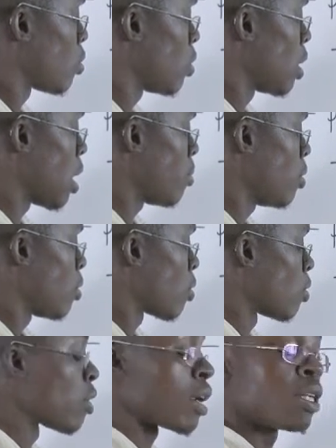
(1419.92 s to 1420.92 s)
sodium
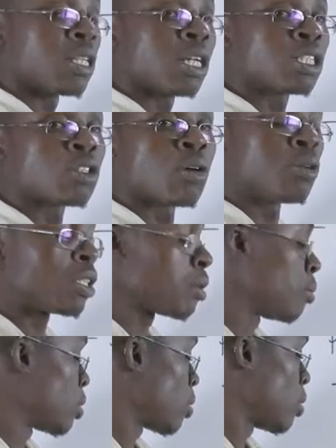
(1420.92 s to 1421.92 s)
chloride, that's common
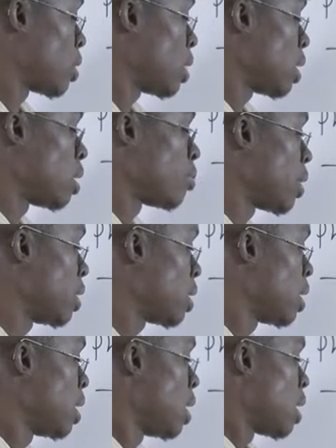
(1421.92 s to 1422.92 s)
table salt, in
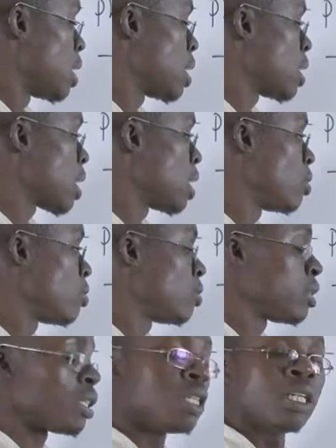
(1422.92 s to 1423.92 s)
paint, neither can you do
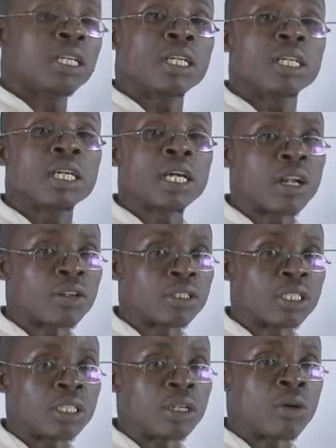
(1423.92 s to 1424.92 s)
it in
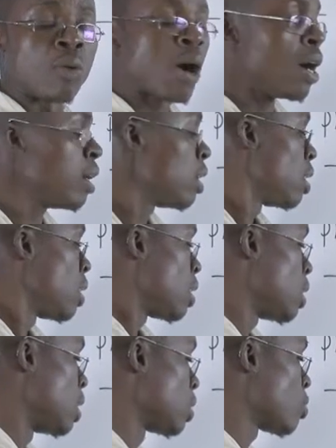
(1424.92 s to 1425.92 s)
kerosene. Why?
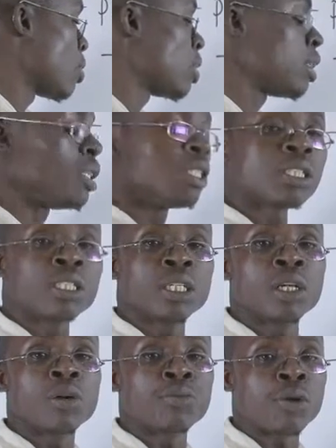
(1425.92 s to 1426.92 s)
This one is
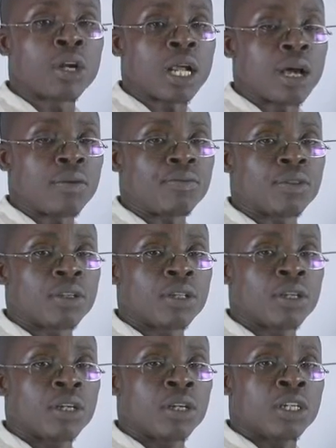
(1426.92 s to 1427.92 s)
polar.
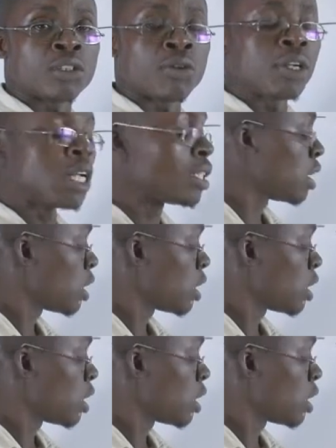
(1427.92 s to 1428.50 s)
So what does